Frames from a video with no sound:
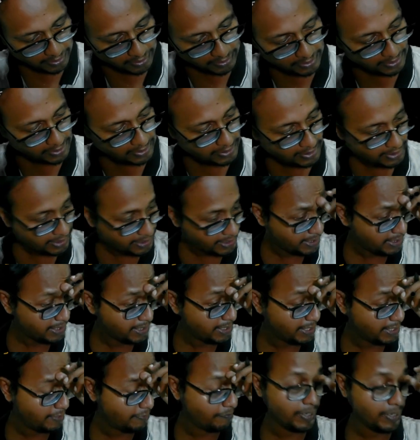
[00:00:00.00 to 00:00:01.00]
See,
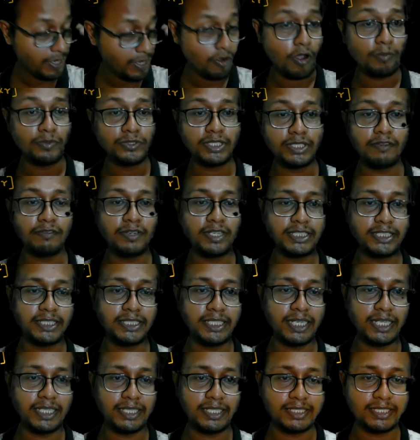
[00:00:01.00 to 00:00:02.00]
if my observer is
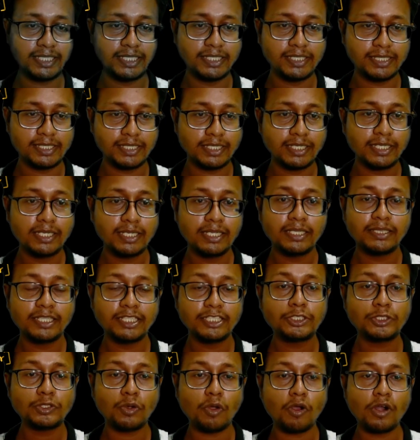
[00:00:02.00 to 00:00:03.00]
sitting at the center, there
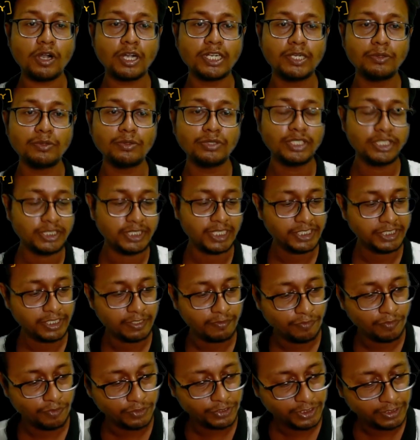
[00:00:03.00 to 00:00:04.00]
is torque due to this tension
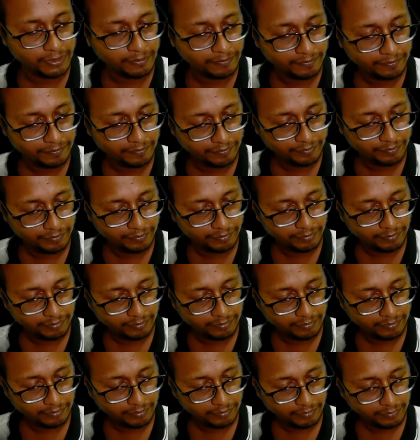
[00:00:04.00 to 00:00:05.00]
force.
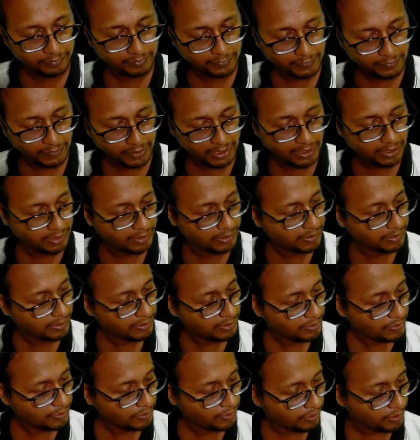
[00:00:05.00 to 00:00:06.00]
Okay,
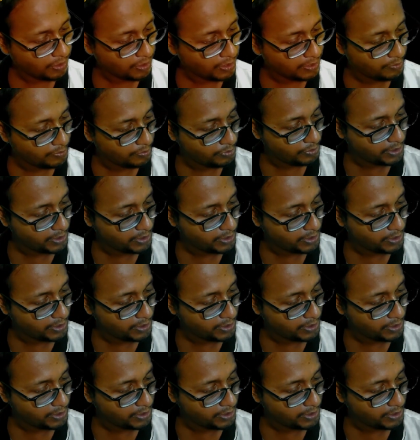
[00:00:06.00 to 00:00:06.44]
torque due to